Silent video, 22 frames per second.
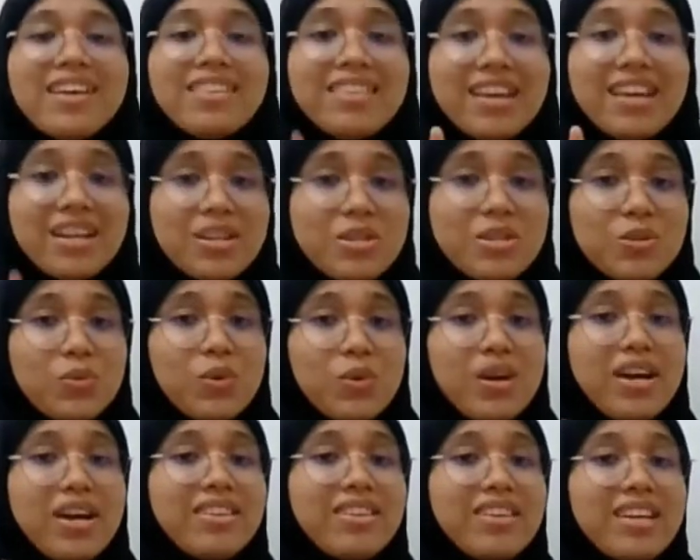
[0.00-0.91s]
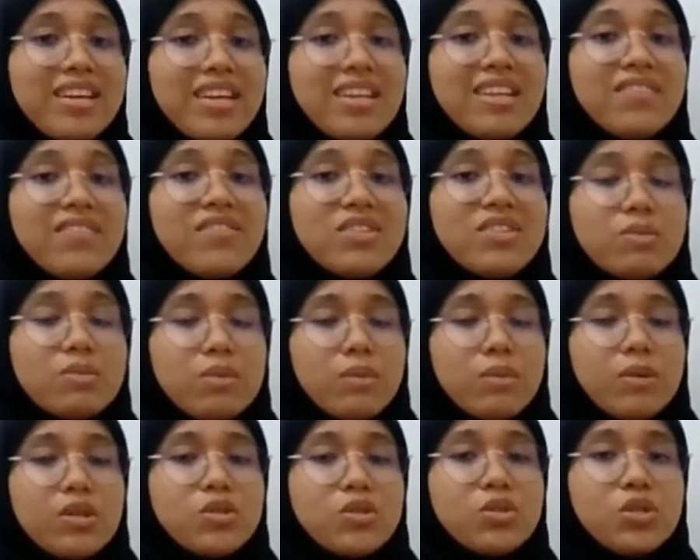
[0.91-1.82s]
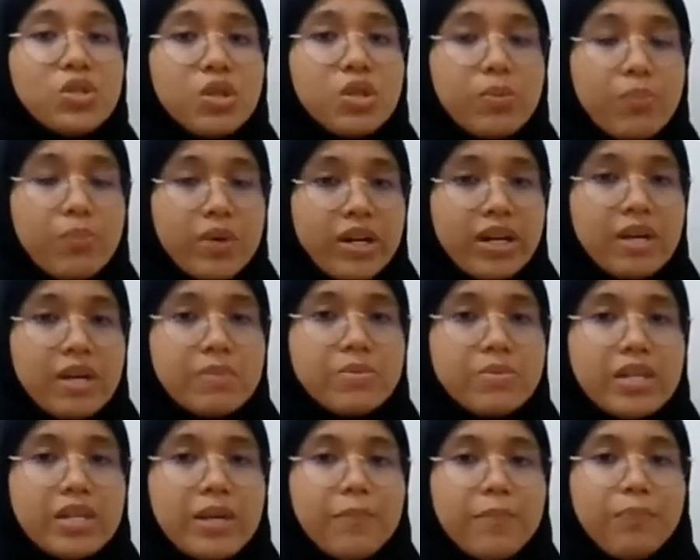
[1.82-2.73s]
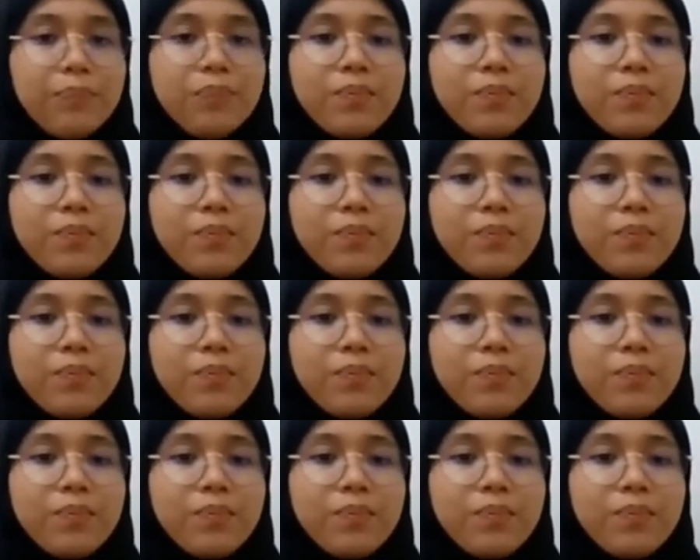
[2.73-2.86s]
That is where the individual mobile studio pod comes in.